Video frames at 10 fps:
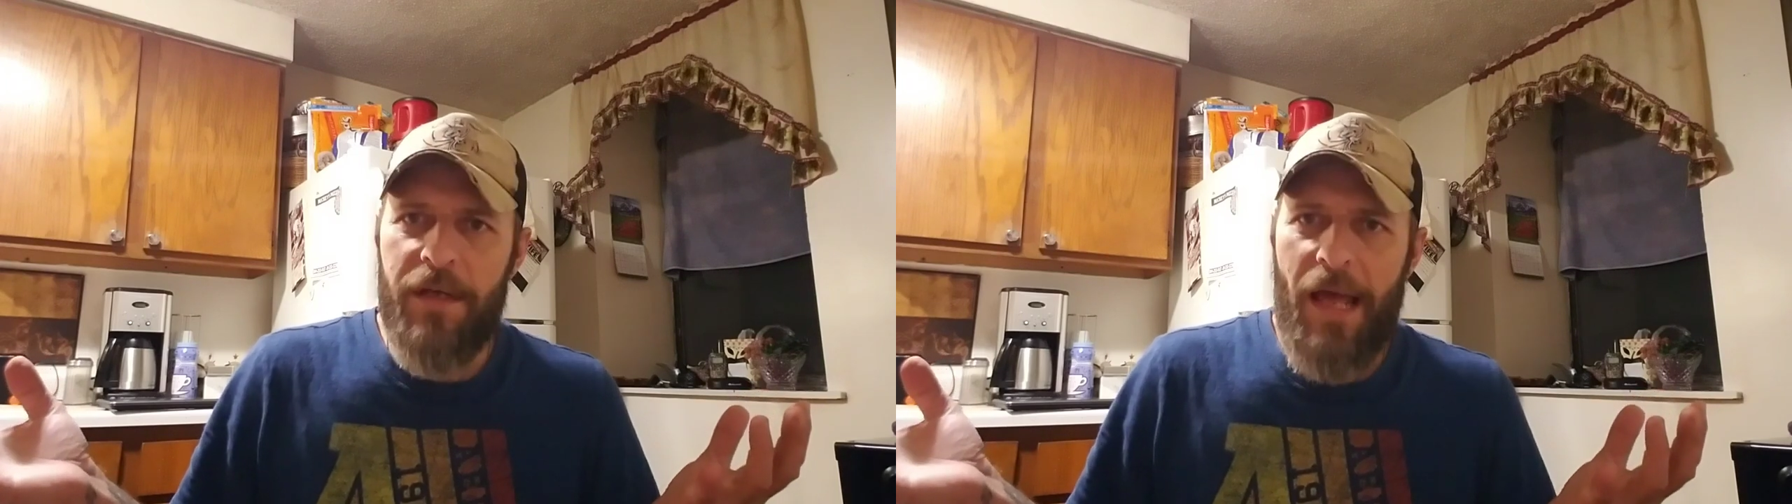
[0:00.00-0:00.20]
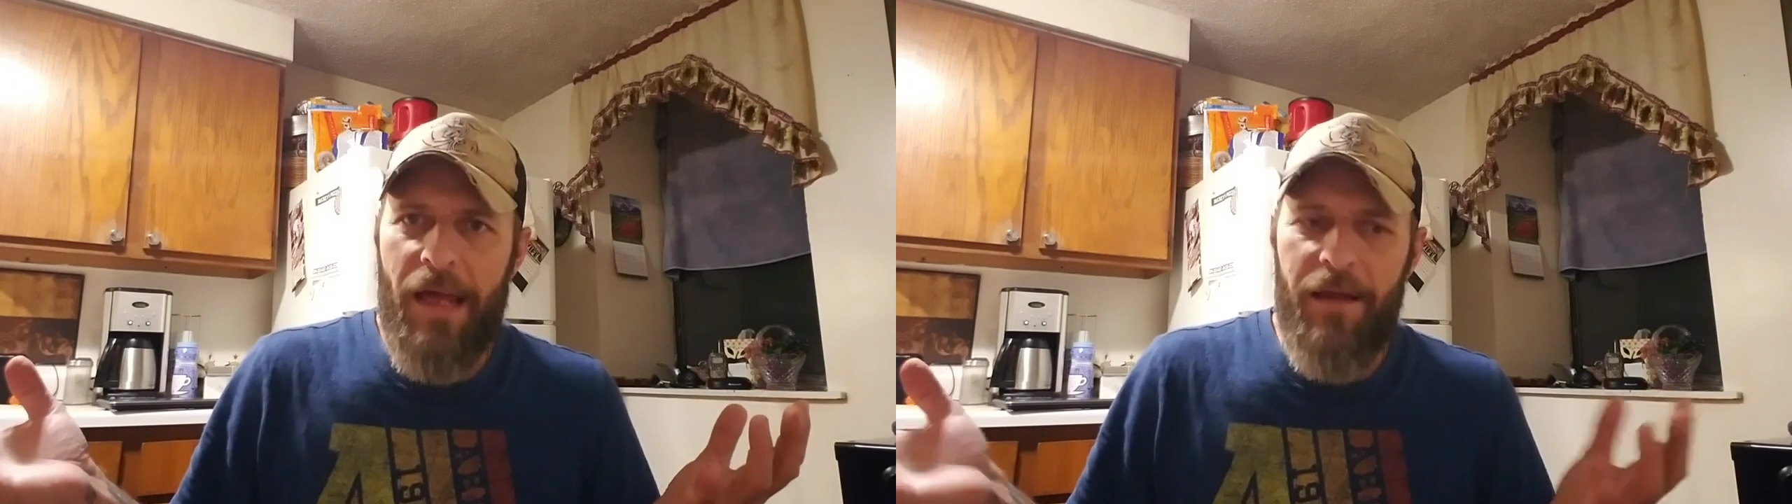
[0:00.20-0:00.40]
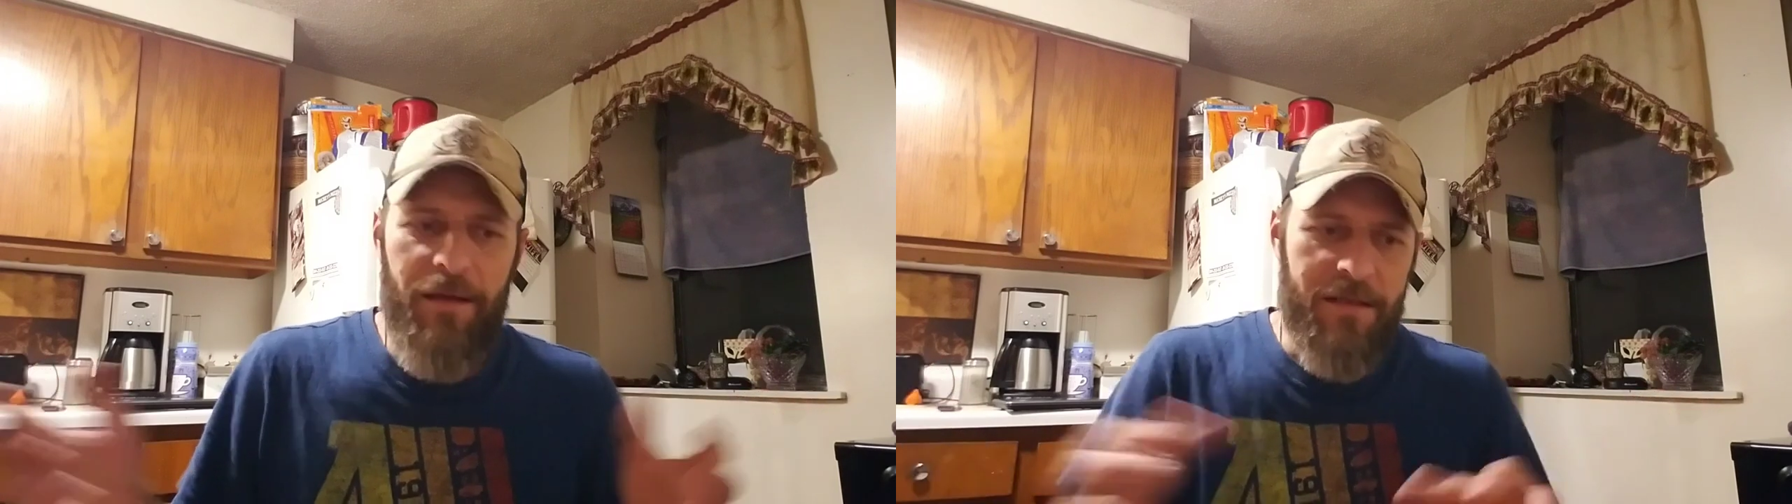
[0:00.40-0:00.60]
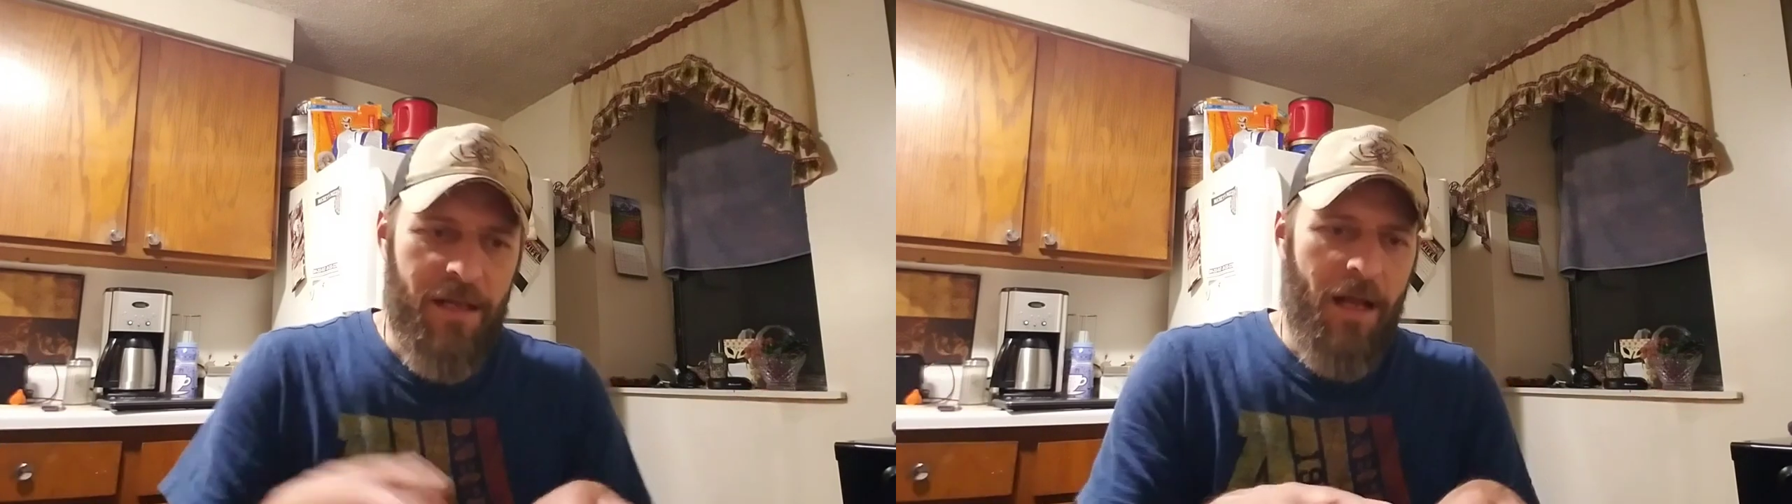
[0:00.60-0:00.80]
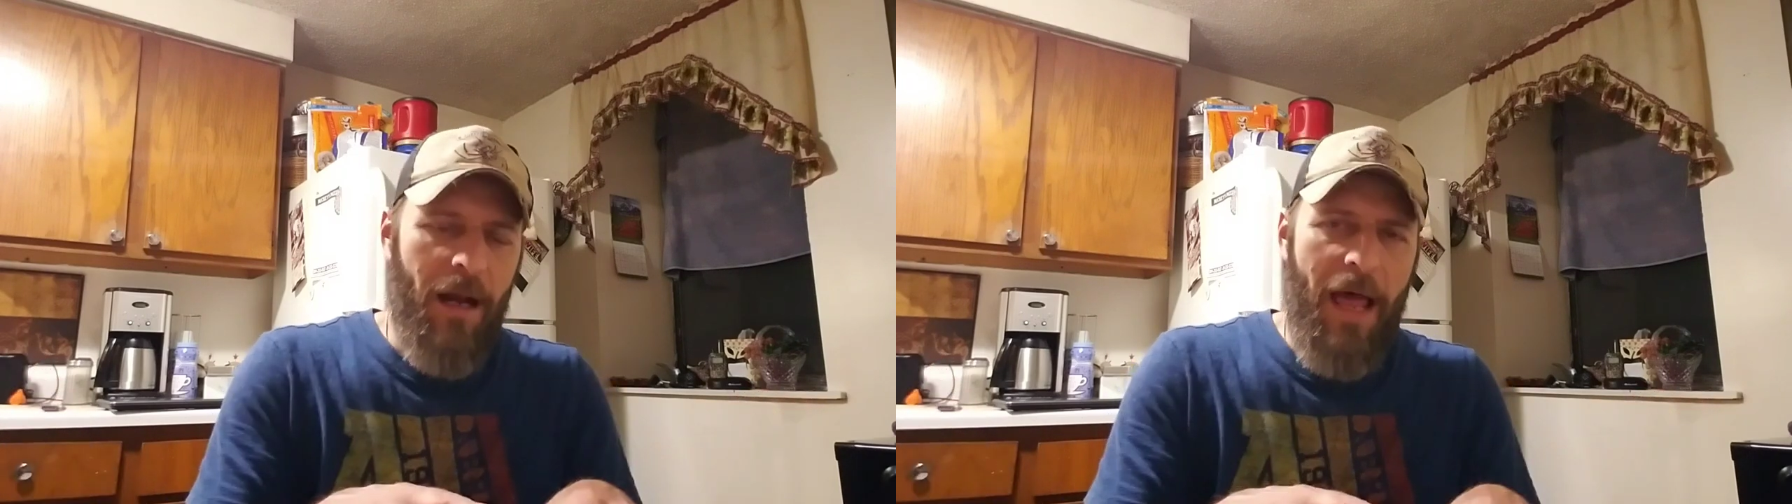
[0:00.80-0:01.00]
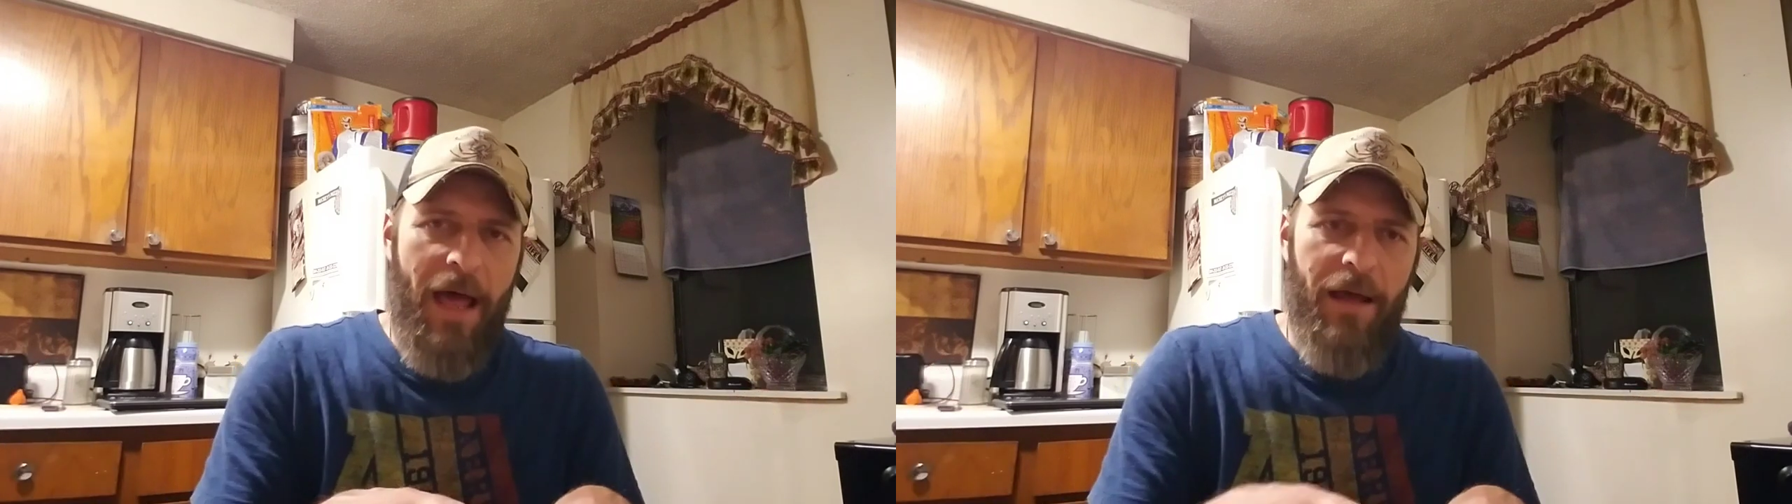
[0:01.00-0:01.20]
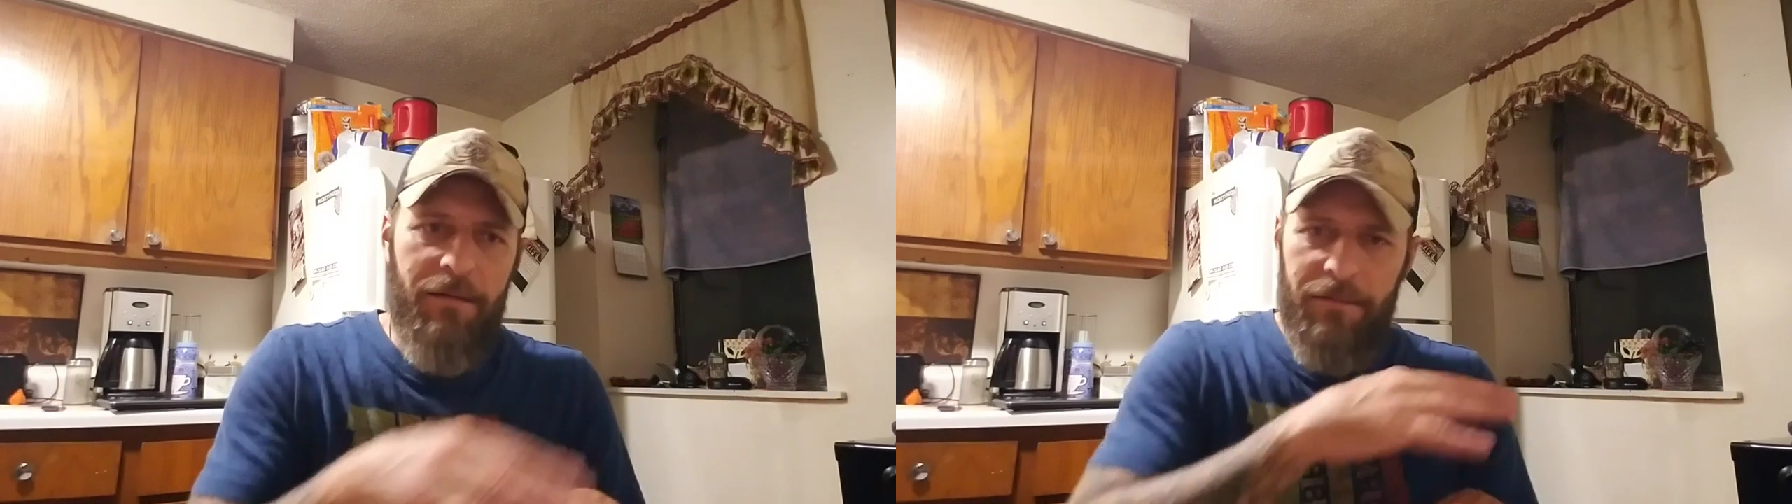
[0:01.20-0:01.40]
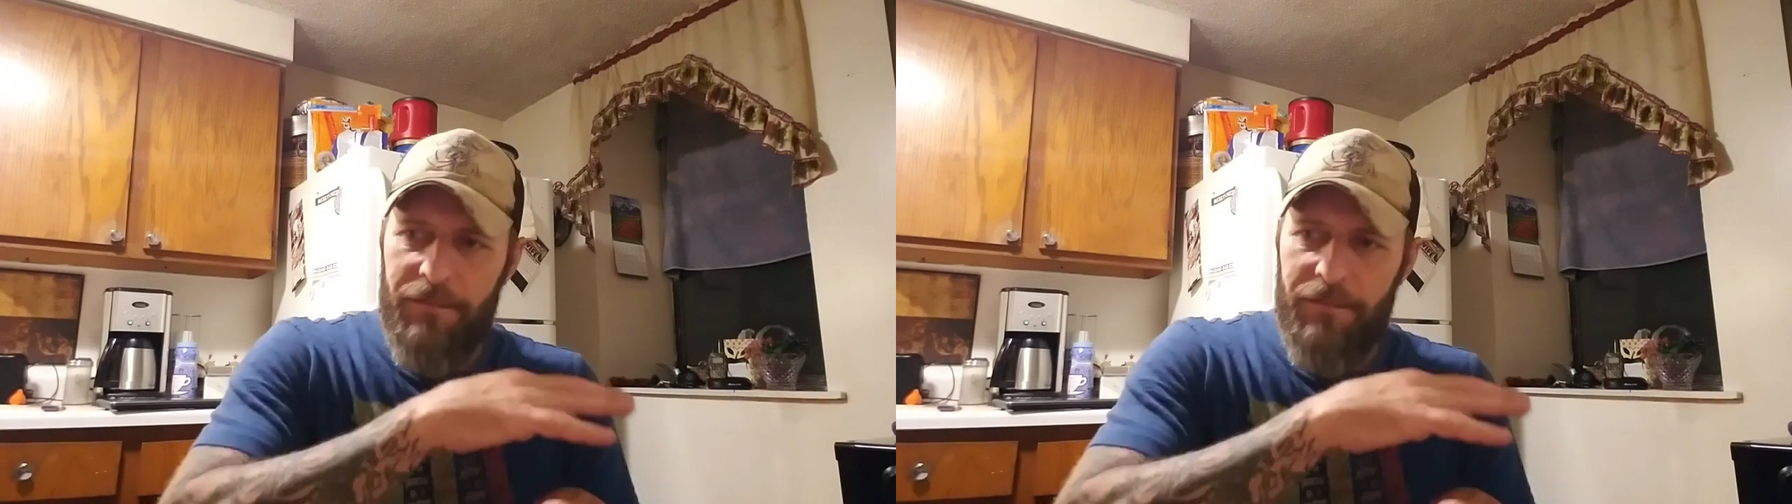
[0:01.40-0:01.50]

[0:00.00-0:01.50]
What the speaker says: day of sunlight.